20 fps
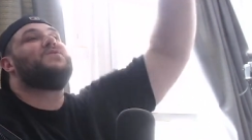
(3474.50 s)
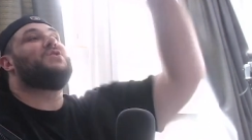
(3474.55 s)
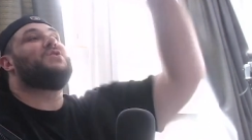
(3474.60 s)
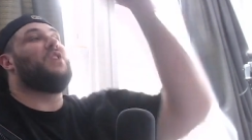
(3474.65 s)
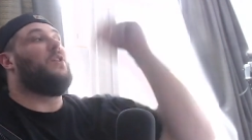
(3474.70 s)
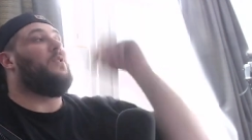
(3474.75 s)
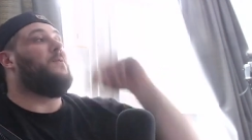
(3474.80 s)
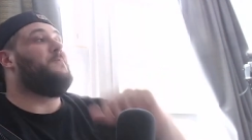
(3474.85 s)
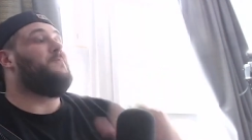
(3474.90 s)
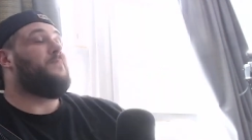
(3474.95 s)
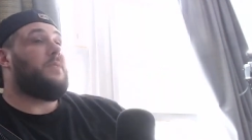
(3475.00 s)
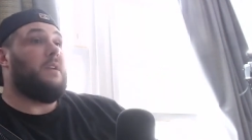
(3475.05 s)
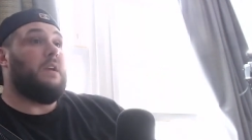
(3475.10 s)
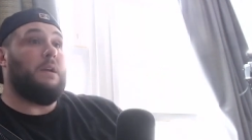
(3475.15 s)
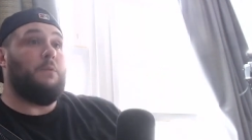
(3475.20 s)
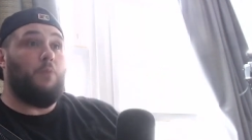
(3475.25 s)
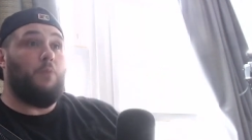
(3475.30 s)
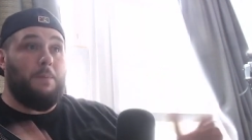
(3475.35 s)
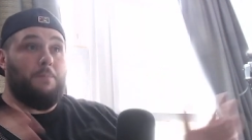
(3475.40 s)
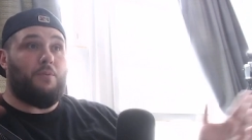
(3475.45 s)
So
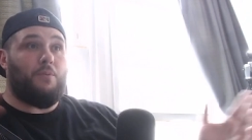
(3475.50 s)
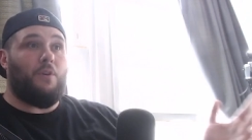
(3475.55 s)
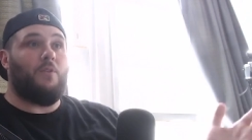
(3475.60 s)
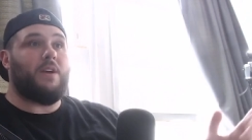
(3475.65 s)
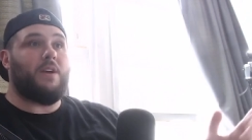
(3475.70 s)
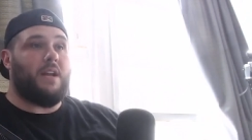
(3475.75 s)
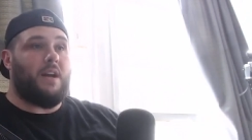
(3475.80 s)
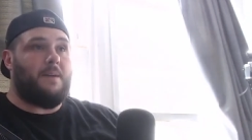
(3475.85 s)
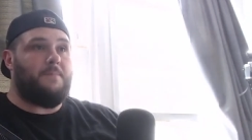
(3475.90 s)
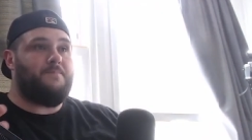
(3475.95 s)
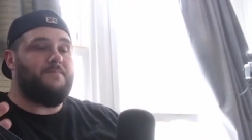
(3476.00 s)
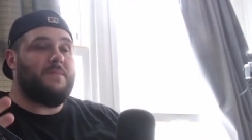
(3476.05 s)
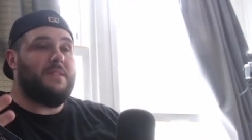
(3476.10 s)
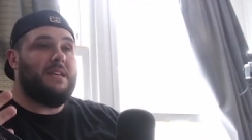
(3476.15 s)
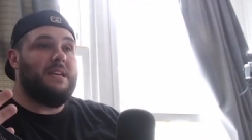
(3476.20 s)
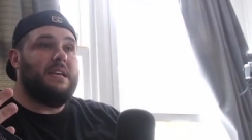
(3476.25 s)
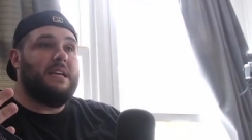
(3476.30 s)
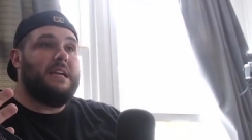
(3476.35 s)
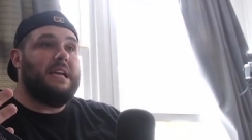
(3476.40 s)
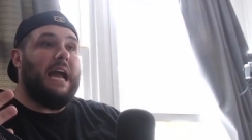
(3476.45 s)
we broke it up,
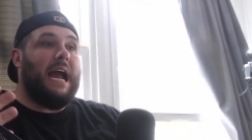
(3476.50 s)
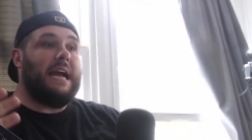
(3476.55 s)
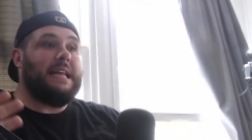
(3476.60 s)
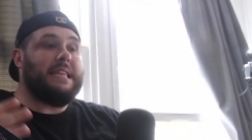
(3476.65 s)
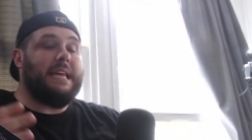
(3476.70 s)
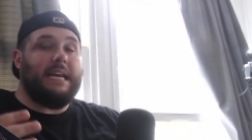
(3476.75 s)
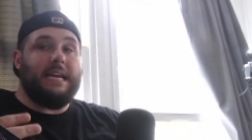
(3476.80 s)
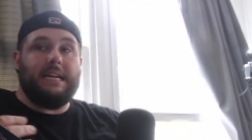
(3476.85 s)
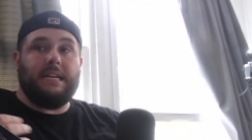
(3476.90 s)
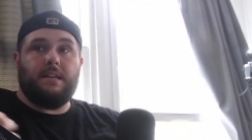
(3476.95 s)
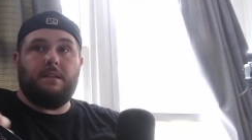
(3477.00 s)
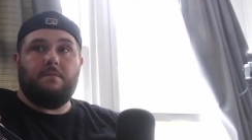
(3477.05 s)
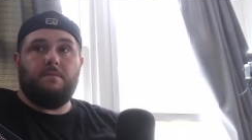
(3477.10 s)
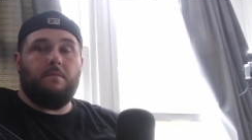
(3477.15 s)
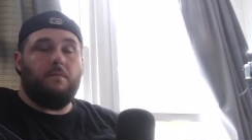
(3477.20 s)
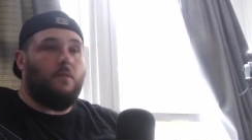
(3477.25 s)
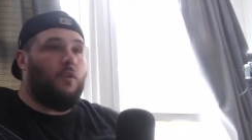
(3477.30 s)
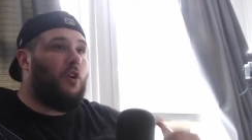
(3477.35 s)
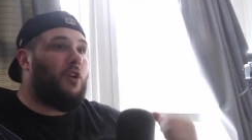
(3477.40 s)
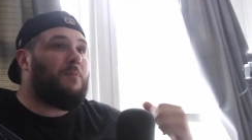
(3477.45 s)
and then
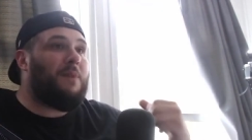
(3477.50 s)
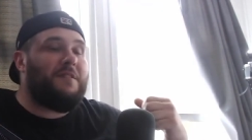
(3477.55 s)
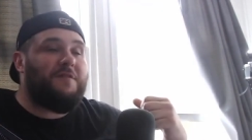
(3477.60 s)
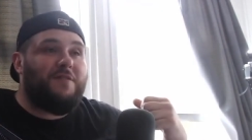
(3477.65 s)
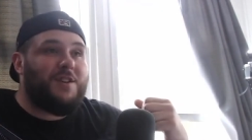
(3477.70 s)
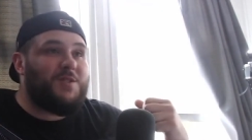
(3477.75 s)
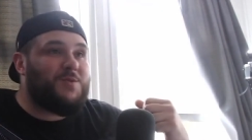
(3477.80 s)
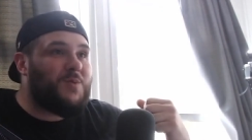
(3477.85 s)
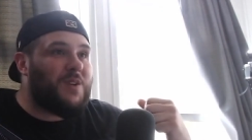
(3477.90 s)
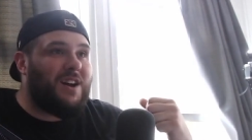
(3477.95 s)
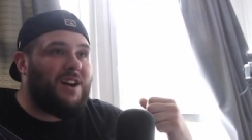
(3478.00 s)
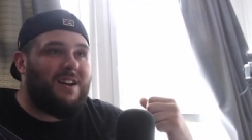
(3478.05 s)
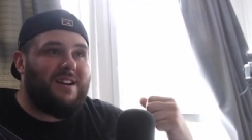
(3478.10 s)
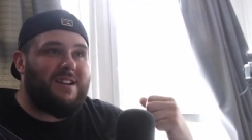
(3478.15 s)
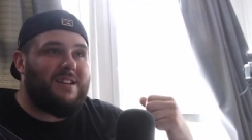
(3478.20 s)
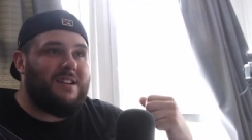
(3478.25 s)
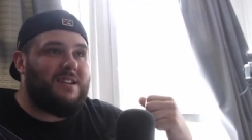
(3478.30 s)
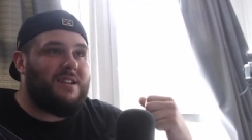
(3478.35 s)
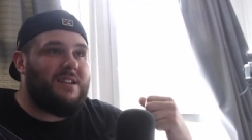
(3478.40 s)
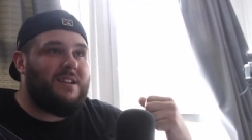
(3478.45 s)
all my friends were
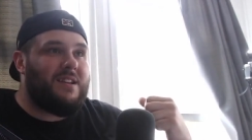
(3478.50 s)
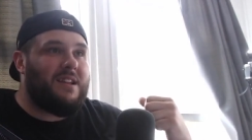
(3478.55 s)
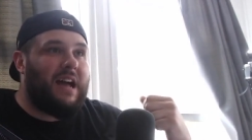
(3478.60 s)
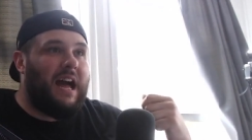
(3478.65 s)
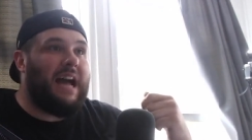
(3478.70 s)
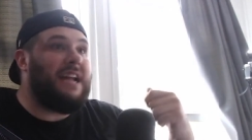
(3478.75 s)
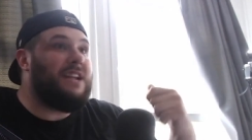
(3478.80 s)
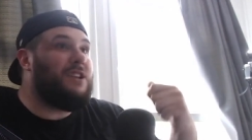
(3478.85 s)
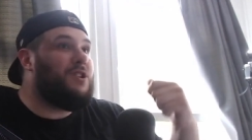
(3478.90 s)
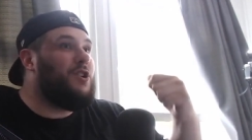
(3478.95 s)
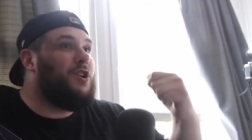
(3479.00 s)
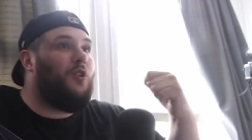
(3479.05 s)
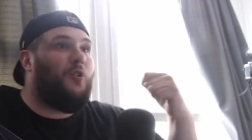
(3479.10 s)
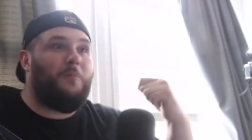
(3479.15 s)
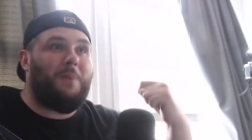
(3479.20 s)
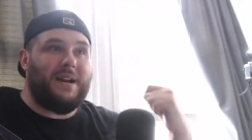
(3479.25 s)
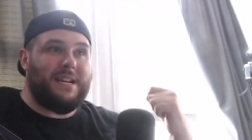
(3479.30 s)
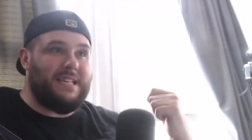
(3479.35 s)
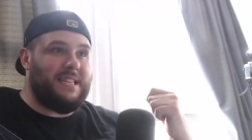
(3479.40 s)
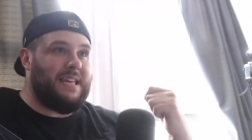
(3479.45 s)
gone. I had
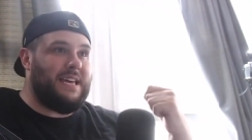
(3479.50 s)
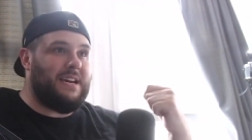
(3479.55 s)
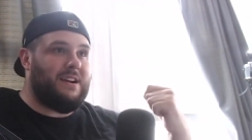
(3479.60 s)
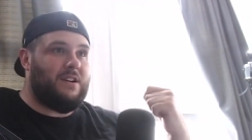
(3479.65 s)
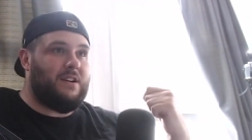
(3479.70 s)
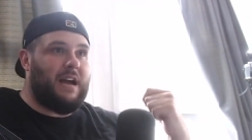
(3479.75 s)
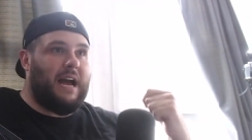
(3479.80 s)
nobody there.